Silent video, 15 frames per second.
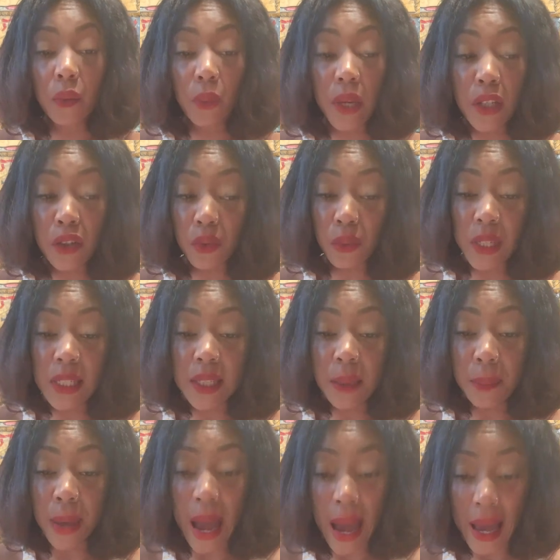in your
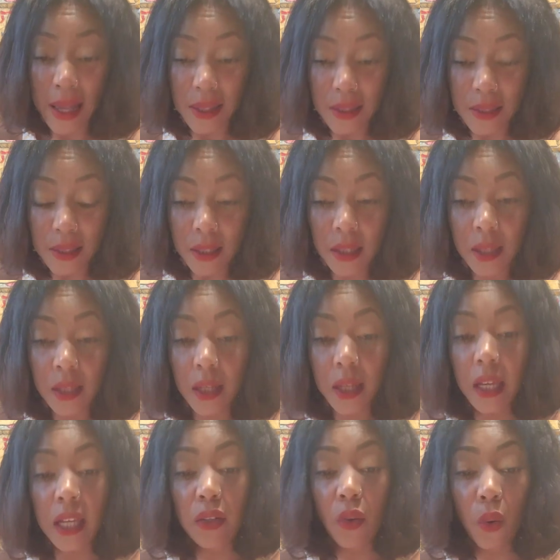recent past
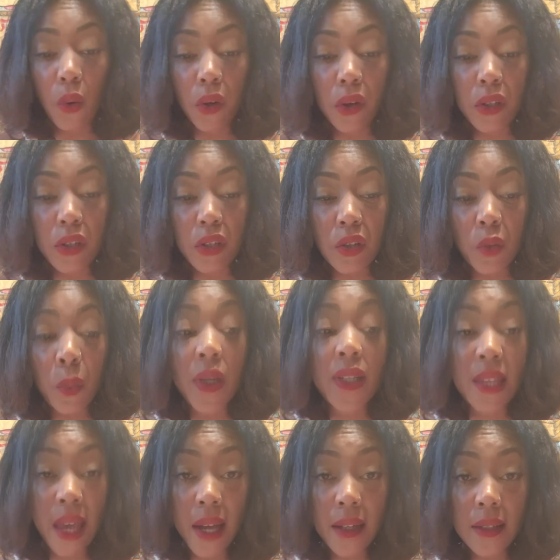in order to
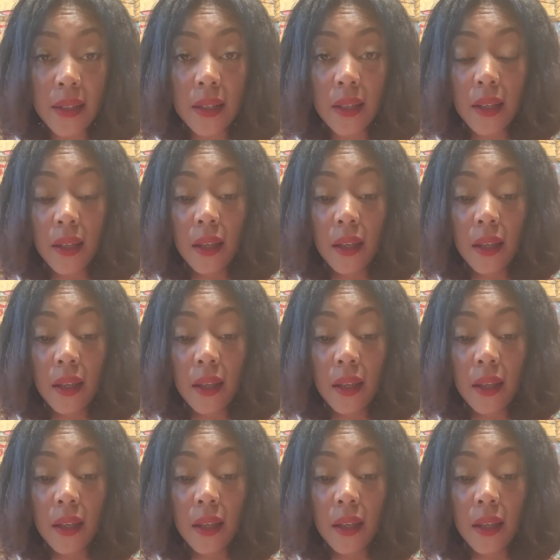protect